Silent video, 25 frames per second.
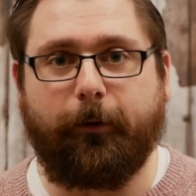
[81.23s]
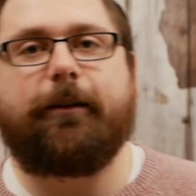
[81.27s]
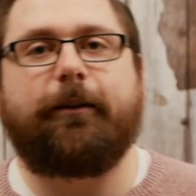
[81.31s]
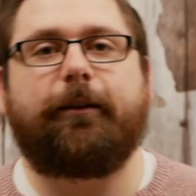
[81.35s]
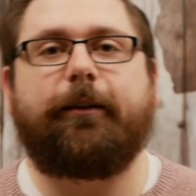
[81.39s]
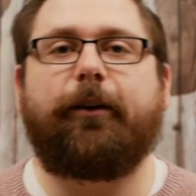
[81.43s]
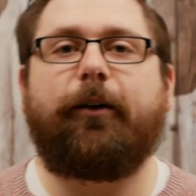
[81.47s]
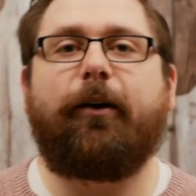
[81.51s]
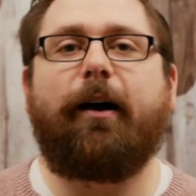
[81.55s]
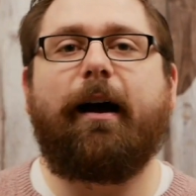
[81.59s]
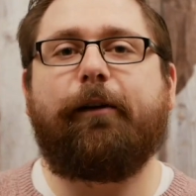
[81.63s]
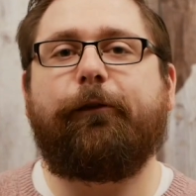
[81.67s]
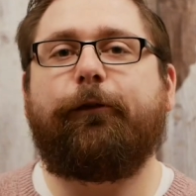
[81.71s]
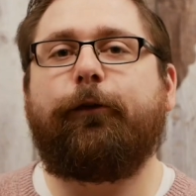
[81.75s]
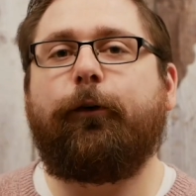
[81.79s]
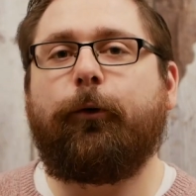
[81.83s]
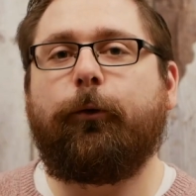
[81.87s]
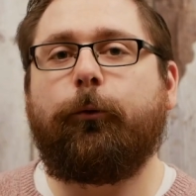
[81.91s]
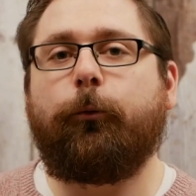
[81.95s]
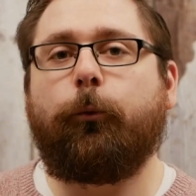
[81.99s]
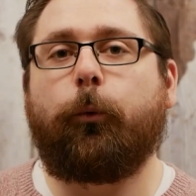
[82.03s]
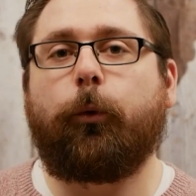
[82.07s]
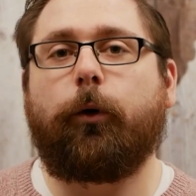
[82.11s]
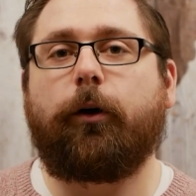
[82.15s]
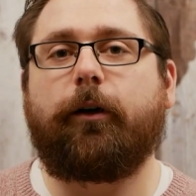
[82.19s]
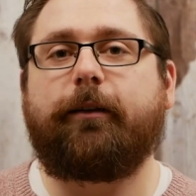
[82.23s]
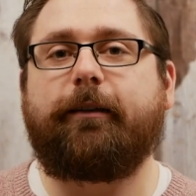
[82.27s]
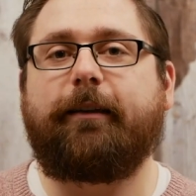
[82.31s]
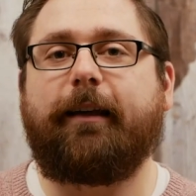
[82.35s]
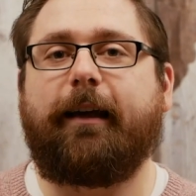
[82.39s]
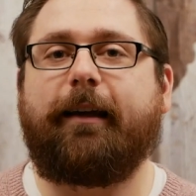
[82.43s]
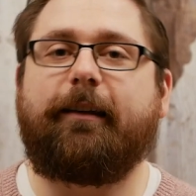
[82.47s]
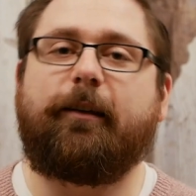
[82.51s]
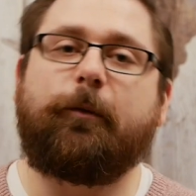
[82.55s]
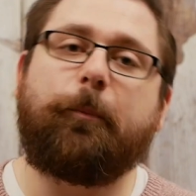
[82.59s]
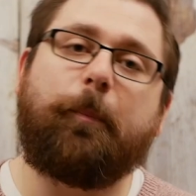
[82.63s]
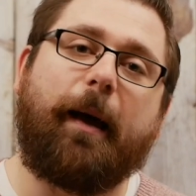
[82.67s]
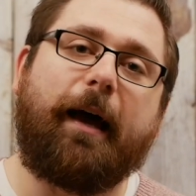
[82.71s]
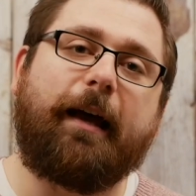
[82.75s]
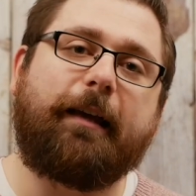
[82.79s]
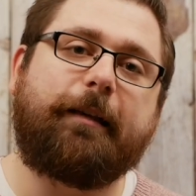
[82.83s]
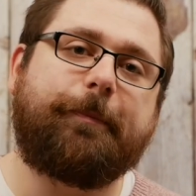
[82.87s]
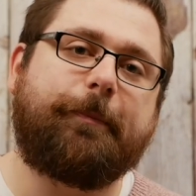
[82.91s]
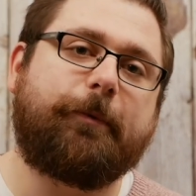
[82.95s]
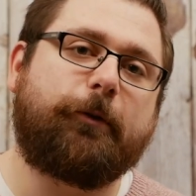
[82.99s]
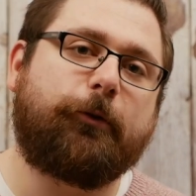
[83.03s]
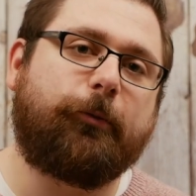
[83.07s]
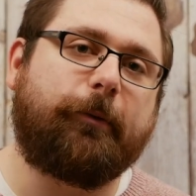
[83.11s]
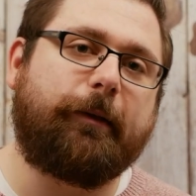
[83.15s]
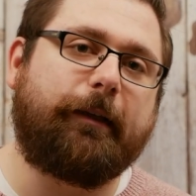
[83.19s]
So your iPhone works at its
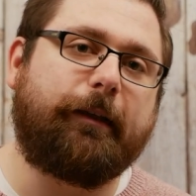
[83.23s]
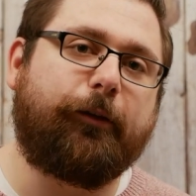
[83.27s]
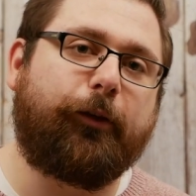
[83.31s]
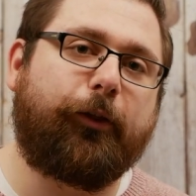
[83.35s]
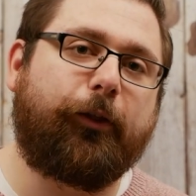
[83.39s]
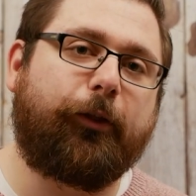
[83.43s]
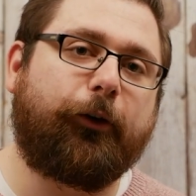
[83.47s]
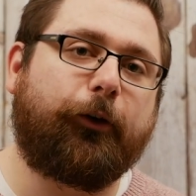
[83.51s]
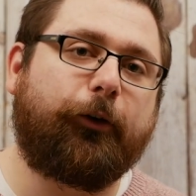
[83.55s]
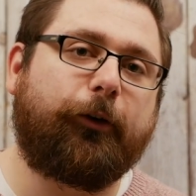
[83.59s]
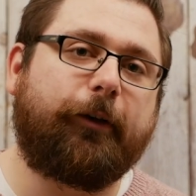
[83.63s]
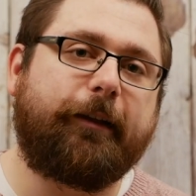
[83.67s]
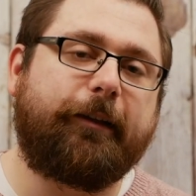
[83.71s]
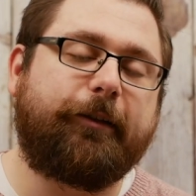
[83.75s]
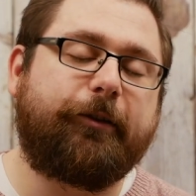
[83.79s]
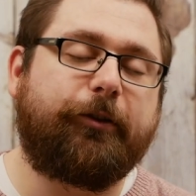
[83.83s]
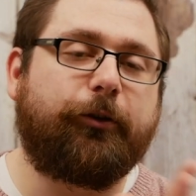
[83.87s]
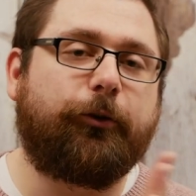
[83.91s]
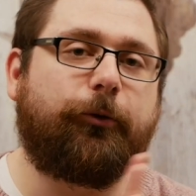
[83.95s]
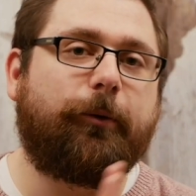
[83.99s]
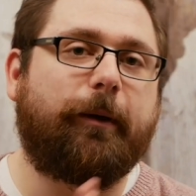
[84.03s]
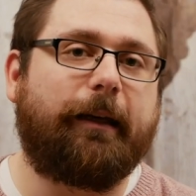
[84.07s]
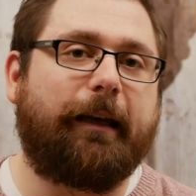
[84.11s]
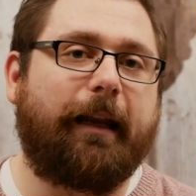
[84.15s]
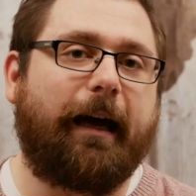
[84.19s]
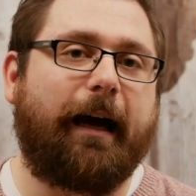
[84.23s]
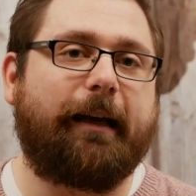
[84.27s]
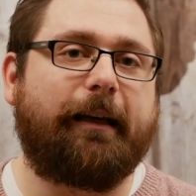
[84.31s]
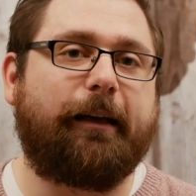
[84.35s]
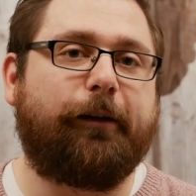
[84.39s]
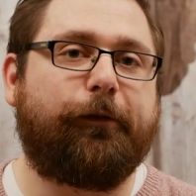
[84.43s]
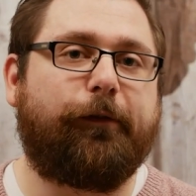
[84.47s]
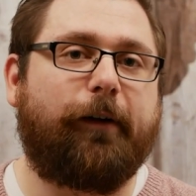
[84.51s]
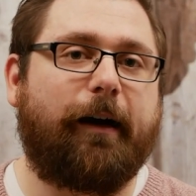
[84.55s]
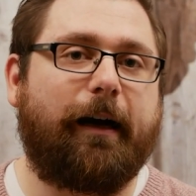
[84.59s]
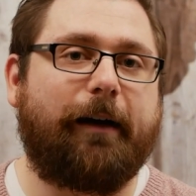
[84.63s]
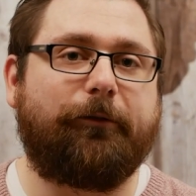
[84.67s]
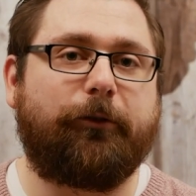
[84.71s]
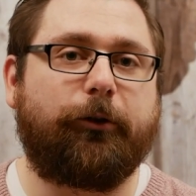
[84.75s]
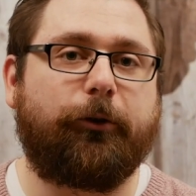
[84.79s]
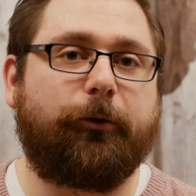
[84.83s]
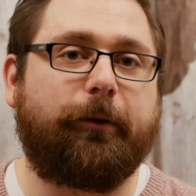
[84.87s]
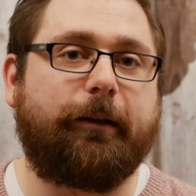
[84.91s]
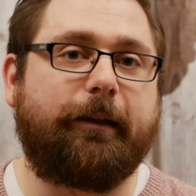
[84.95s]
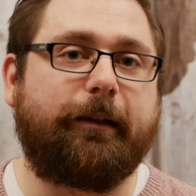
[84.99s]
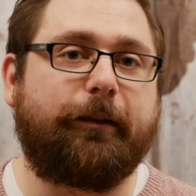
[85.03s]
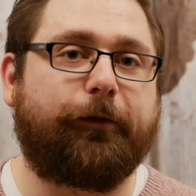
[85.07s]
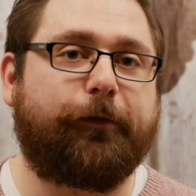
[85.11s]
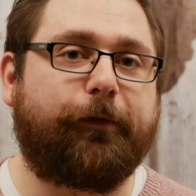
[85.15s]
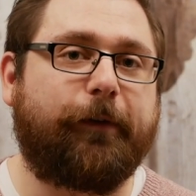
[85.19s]
best between thirty-two and ninety-five
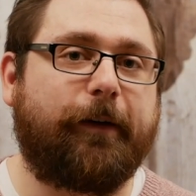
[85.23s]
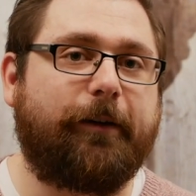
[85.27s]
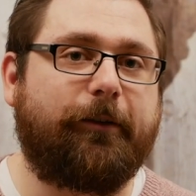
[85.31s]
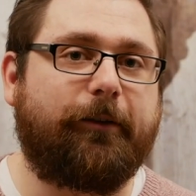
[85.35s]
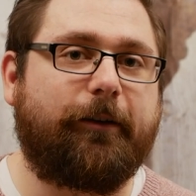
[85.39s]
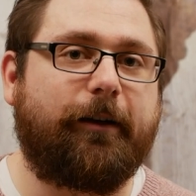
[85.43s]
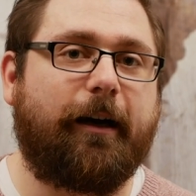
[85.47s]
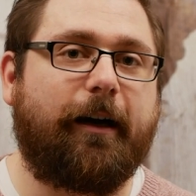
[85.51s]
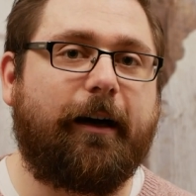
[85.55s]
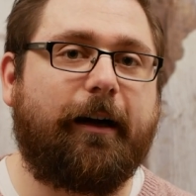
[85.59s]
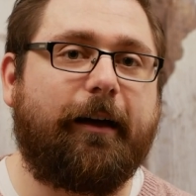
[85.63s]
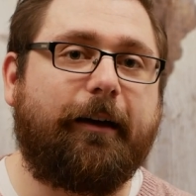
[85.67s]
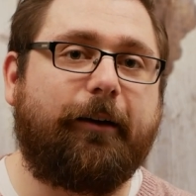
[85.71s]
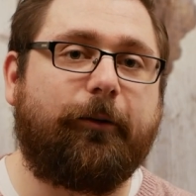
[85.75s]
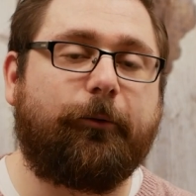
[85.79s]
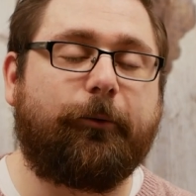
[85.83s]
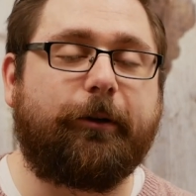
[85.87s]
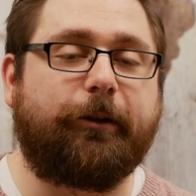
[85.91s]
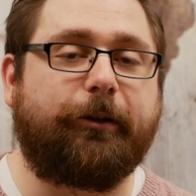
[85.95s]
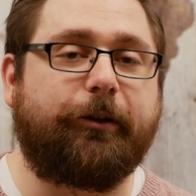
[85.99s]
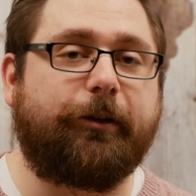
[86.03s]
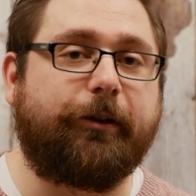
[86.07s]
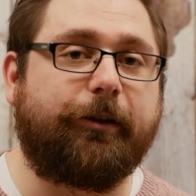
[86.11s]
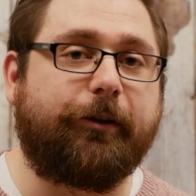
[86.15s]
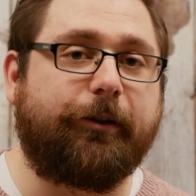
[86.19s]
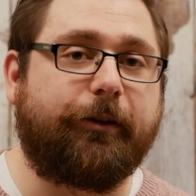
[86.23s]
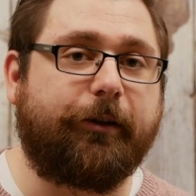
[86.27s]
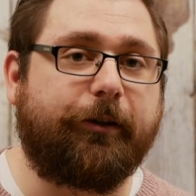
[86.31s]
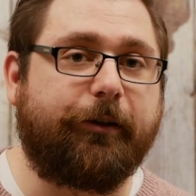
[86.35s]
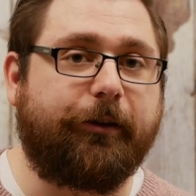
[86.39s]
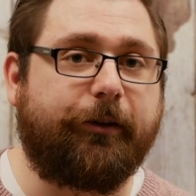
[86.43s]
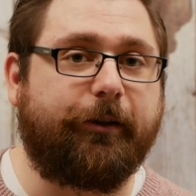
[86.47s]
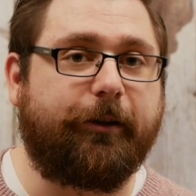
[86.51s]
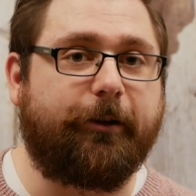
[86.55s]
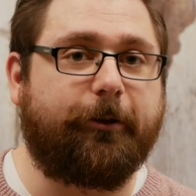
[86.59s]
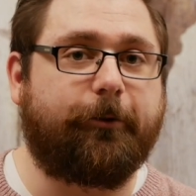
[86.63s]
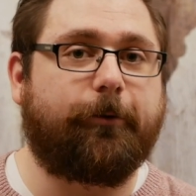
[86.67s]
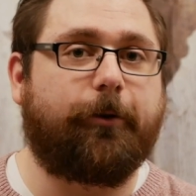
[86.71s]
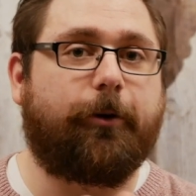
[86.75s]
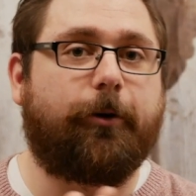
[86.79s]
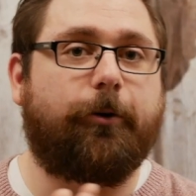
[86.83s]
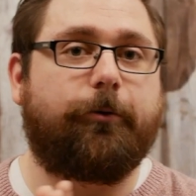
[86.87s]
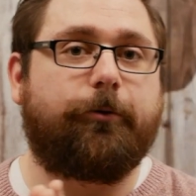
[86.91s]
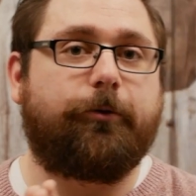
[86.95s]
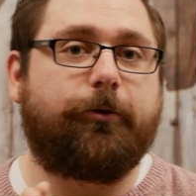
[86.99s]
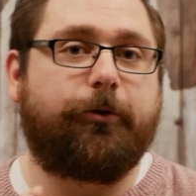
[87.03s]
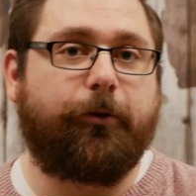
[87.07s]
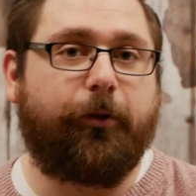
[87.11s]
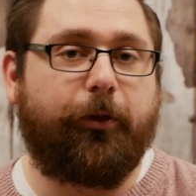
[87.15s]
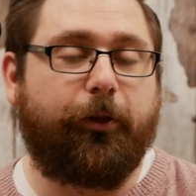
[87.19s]
degrees Fahrenheit, which is
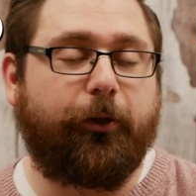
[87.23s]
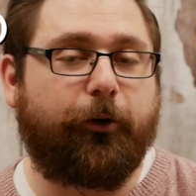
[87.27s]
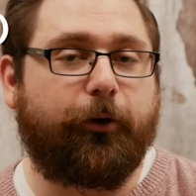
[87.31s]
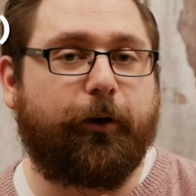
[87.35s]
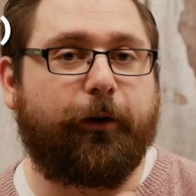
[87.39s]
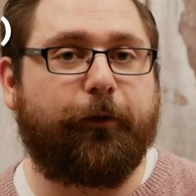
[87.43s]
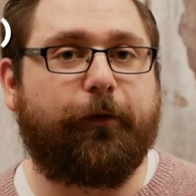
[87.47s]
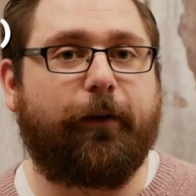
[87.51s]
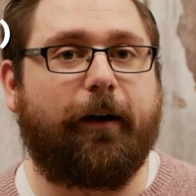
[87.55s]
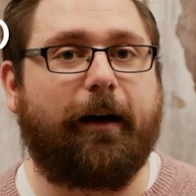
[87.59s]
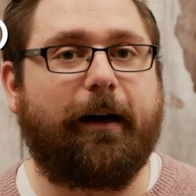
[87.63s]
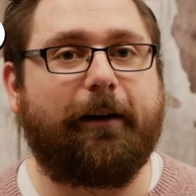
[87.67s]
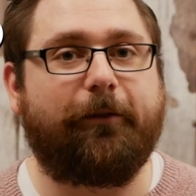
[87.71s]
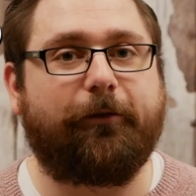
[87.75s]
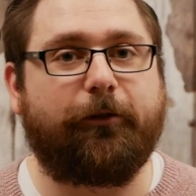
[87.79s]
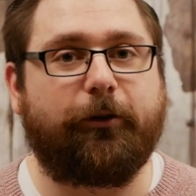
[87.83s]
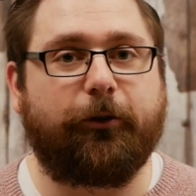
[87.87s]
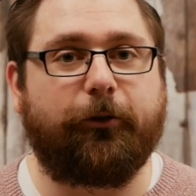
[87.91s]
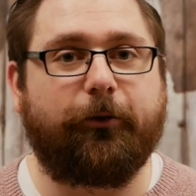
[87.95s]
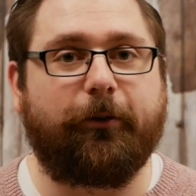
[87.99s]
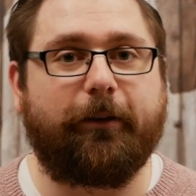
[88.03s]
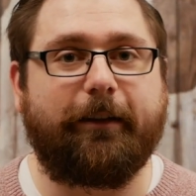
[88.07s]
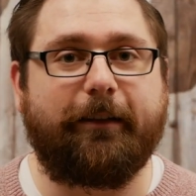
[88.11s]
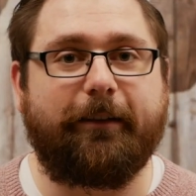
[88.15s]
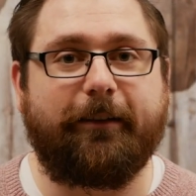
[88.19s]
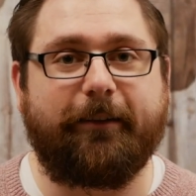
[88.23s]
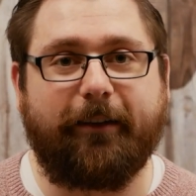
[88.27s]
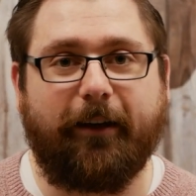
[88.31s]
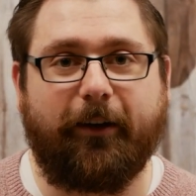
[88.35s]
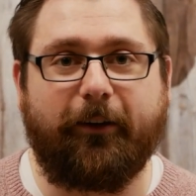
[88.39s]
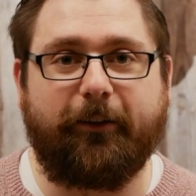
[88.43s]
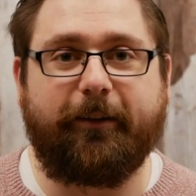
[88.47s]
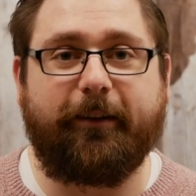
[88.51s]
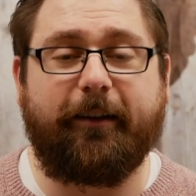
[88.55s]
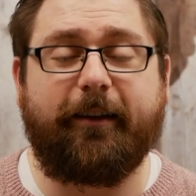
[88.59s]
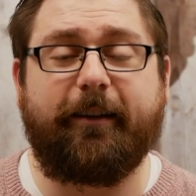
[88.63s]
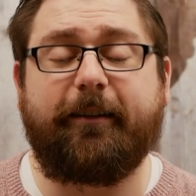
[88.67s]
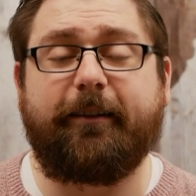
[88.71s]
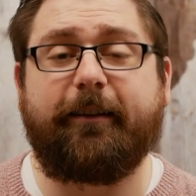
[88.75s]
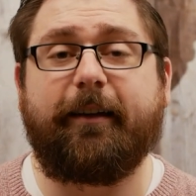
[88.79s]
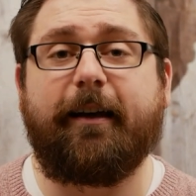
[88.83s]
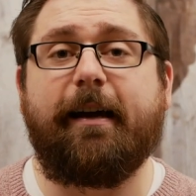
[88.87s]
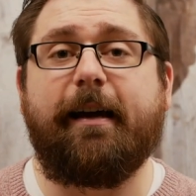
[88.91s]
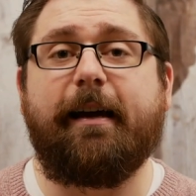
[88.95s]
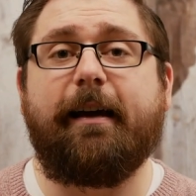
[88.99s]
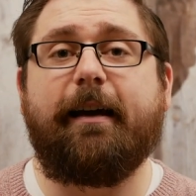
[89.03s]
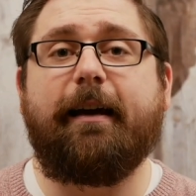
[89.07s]
zero to thirty-five degrees Celsius.